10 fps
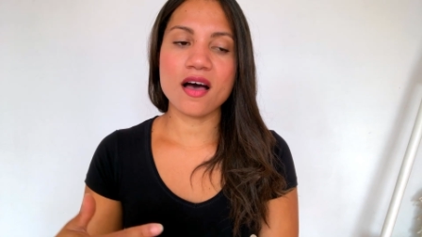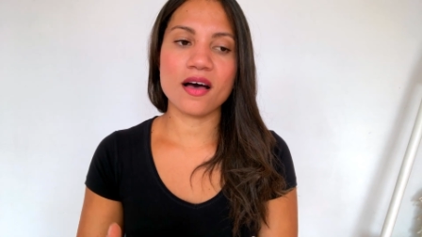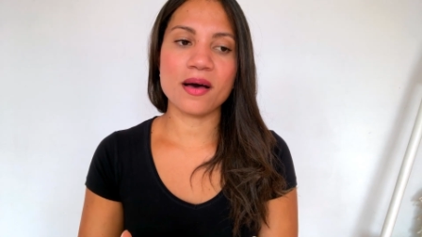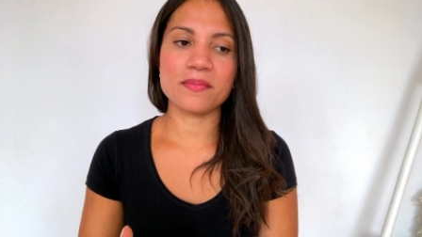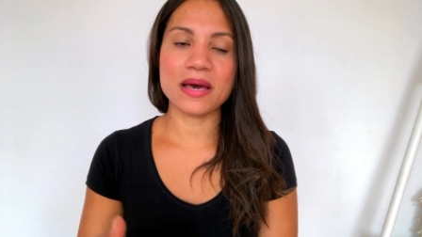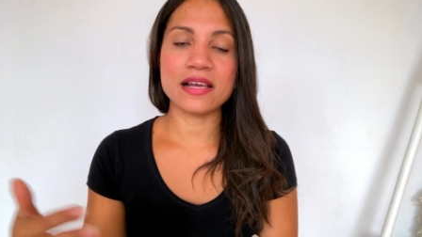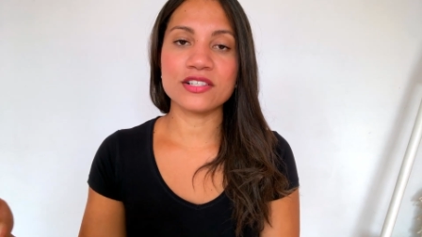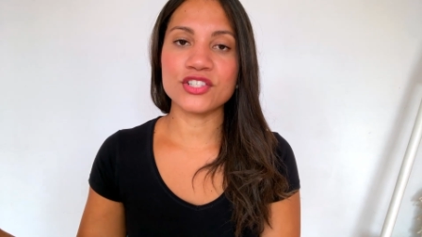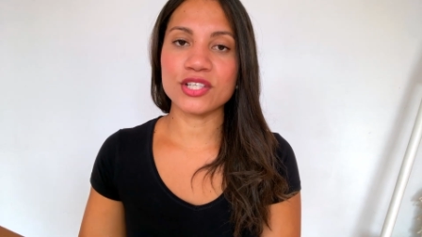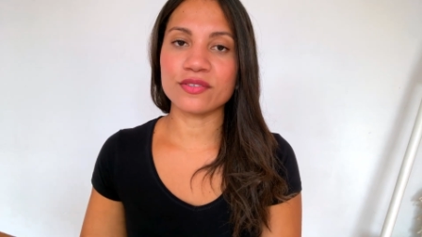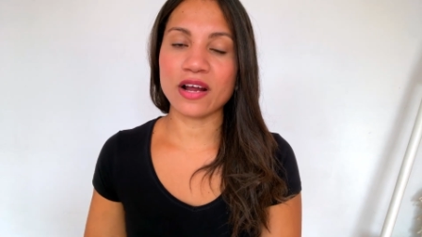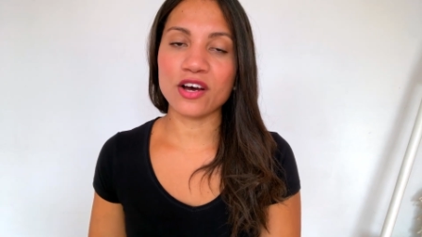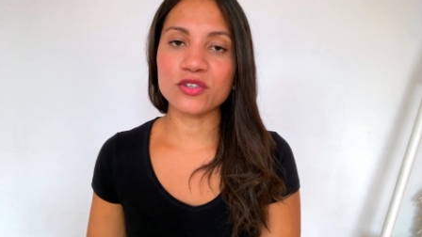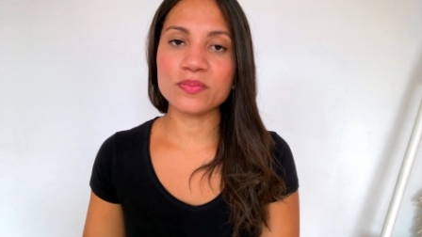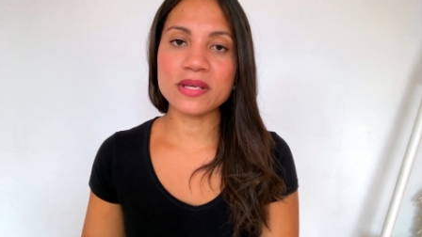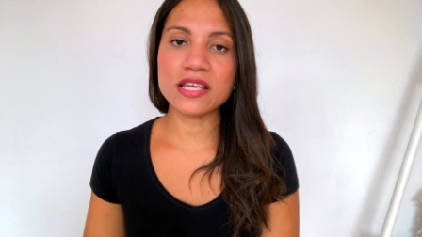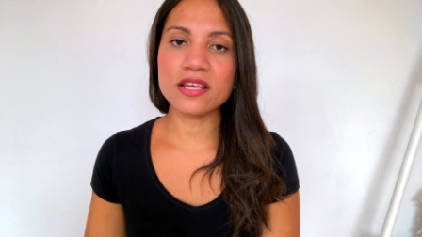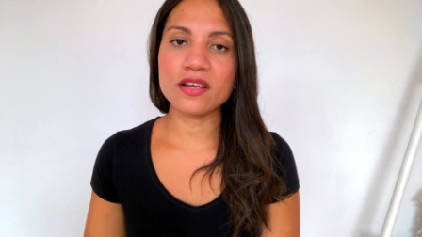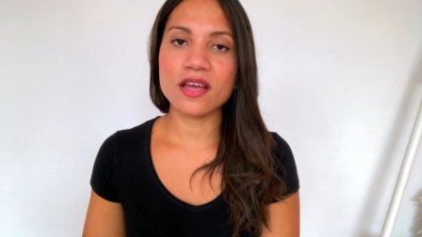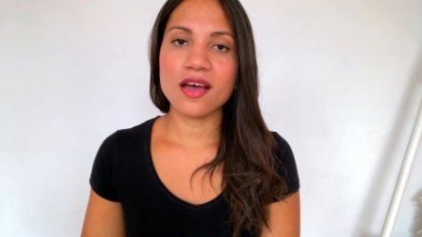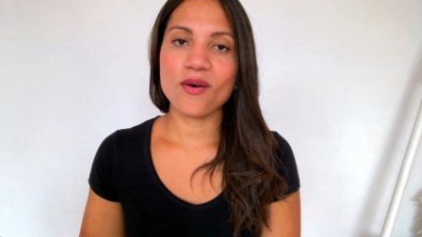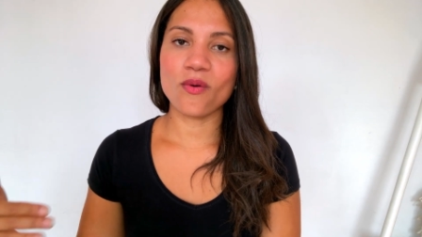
energy around me,